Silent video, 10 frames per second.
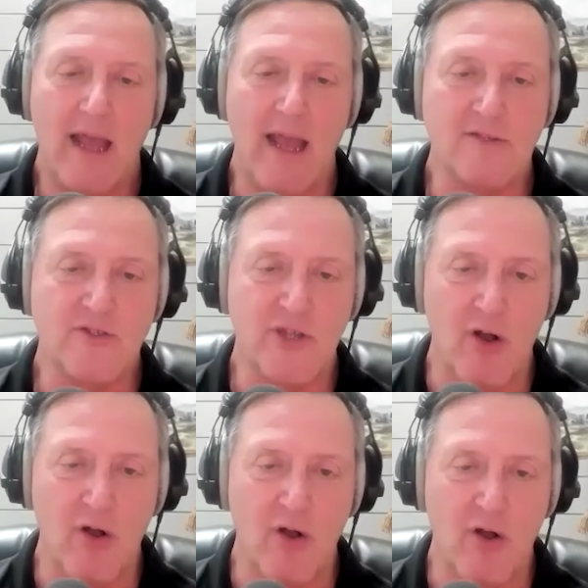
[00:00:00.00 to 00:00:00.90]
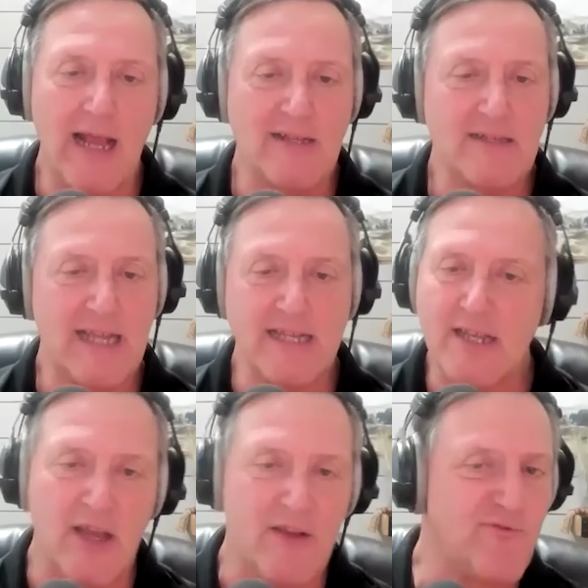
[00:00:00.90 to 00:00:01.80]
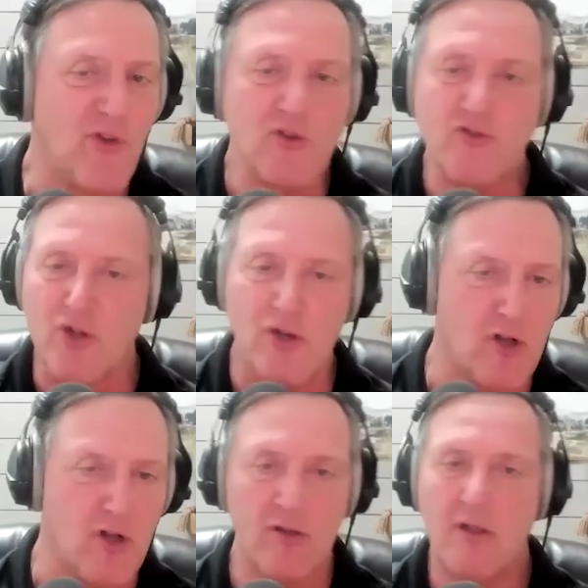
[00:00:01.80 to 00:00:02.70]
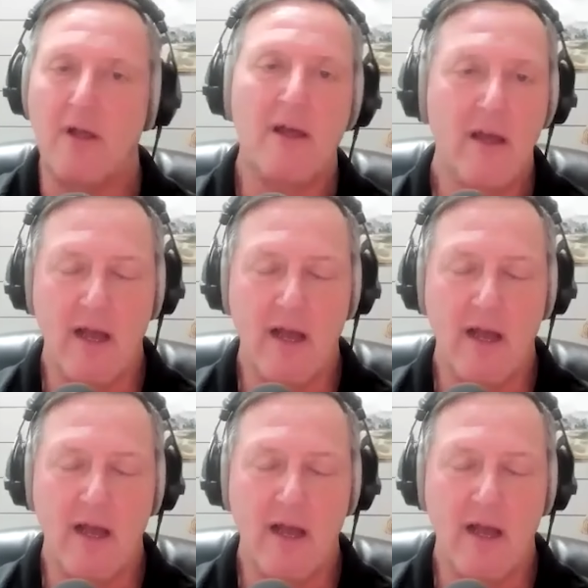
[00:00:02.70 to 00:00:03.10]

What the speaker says: And so I get full circle